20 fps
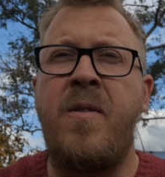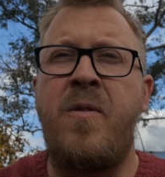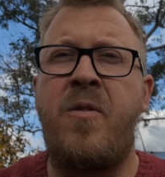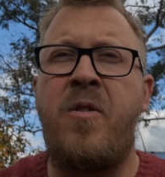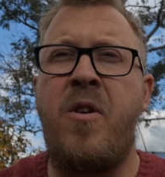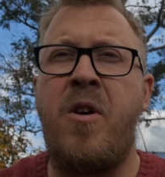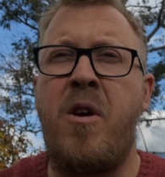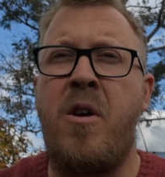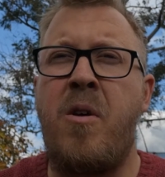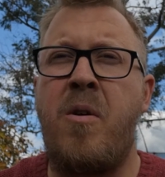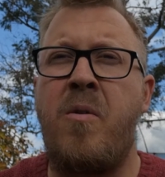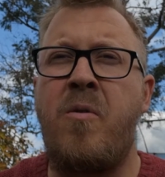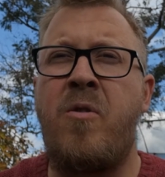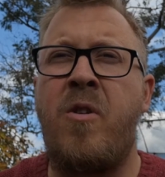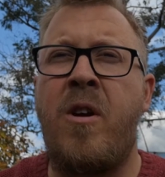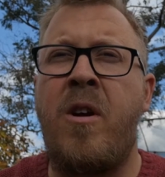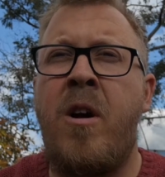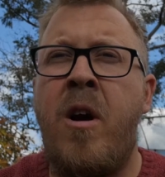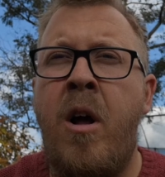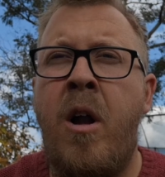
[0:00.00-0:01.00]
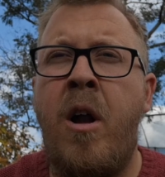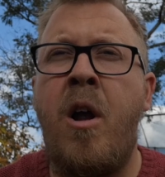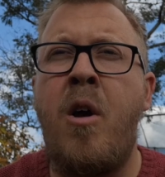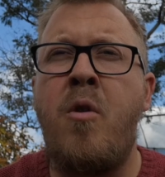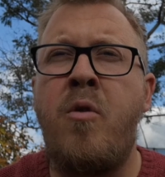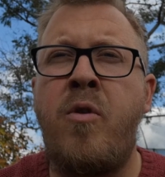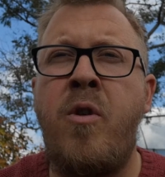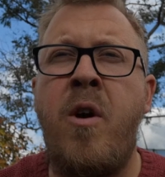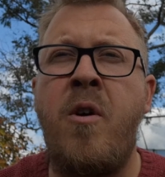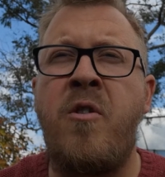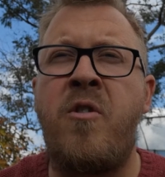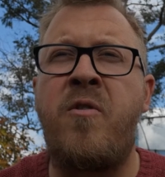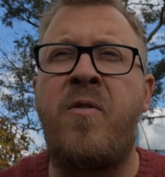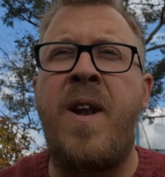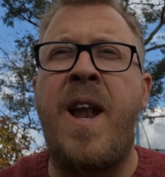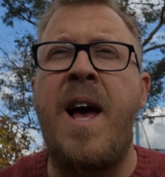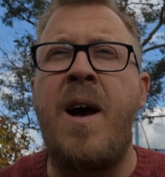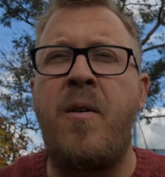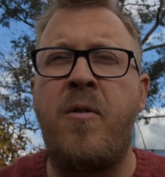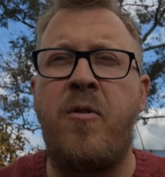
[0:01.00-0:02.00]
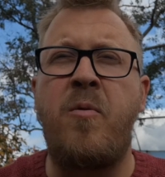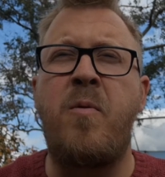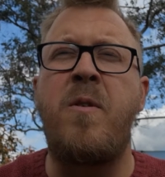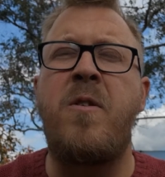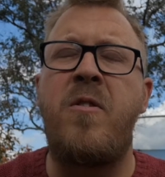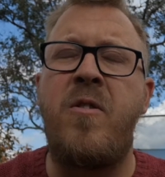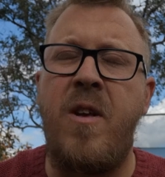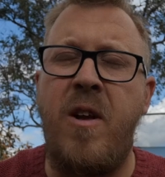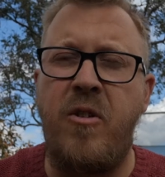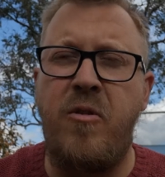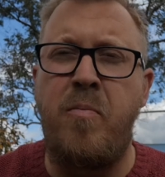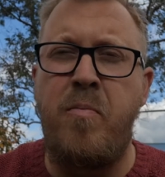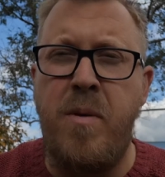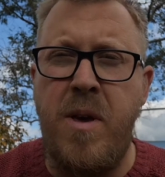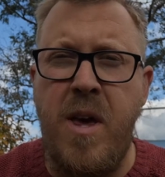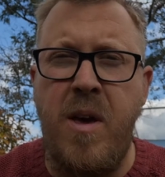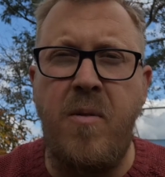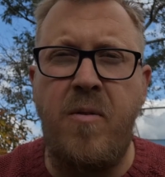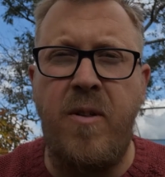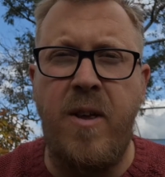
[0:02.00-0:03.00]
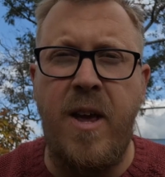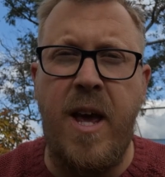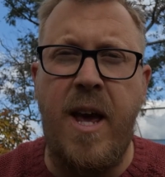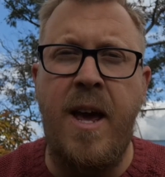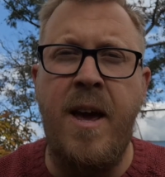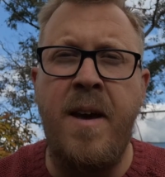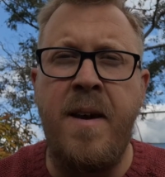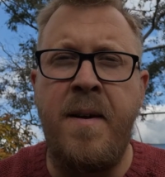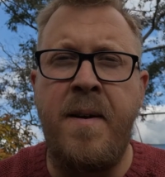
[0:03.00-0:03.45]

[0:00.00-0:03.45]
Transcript: to clothe those flowers with such beauty,